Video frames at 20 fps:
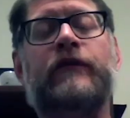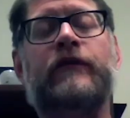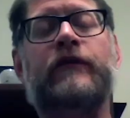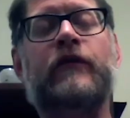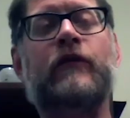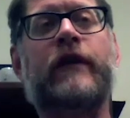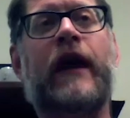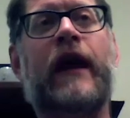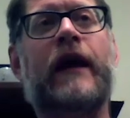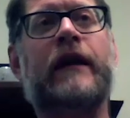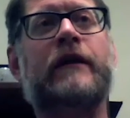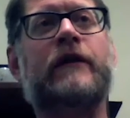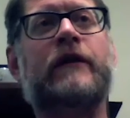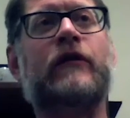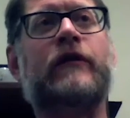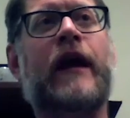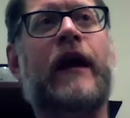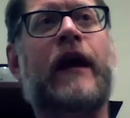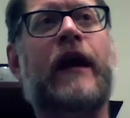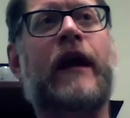was you can't
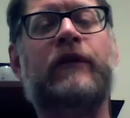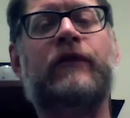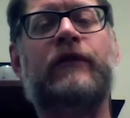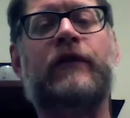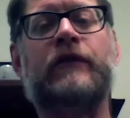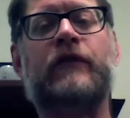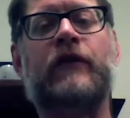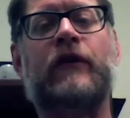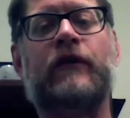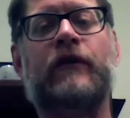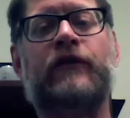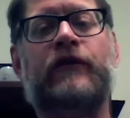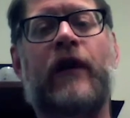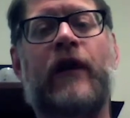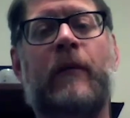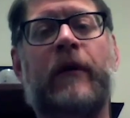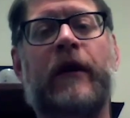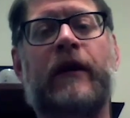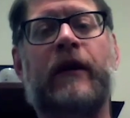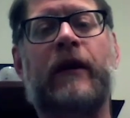be sick to your
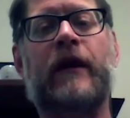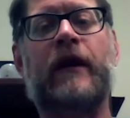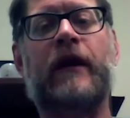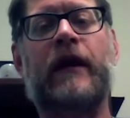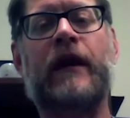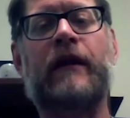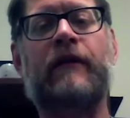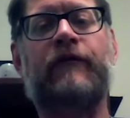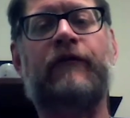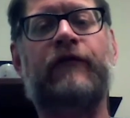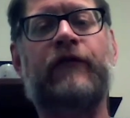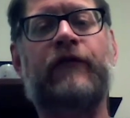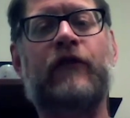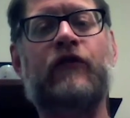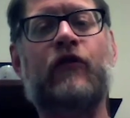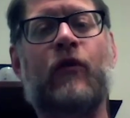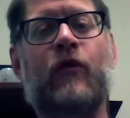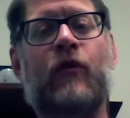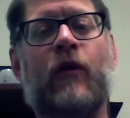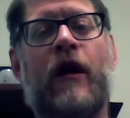stomach if
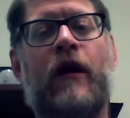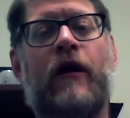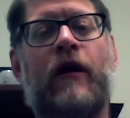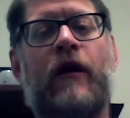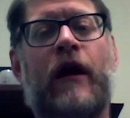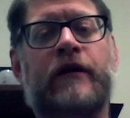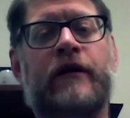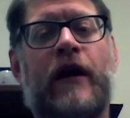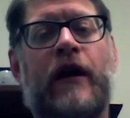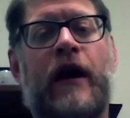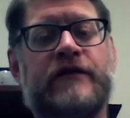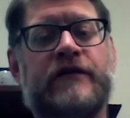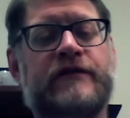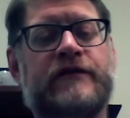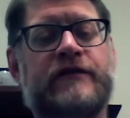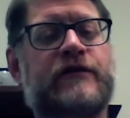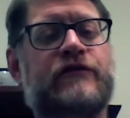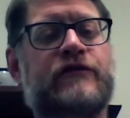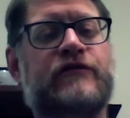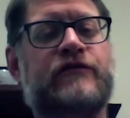you are
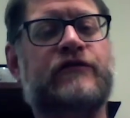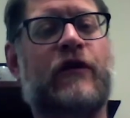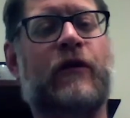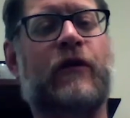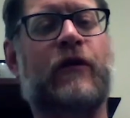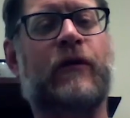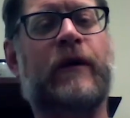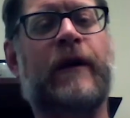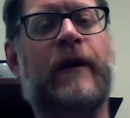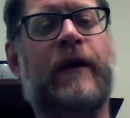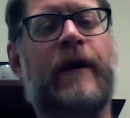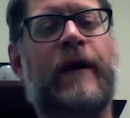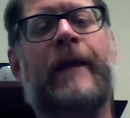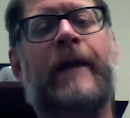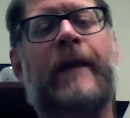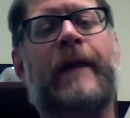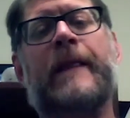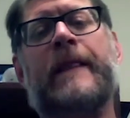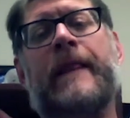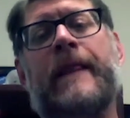unconscious. So,
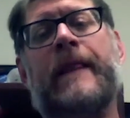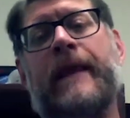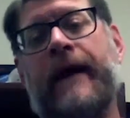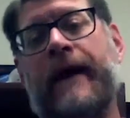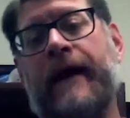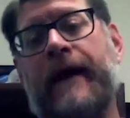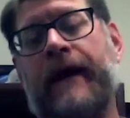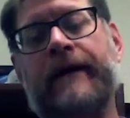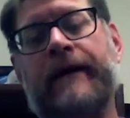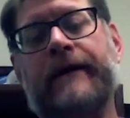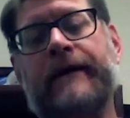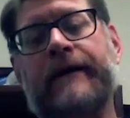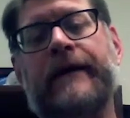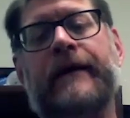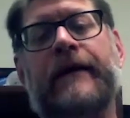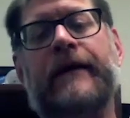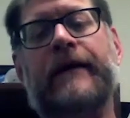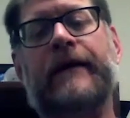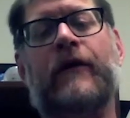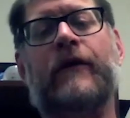
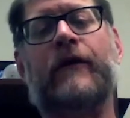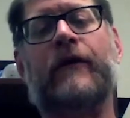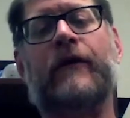we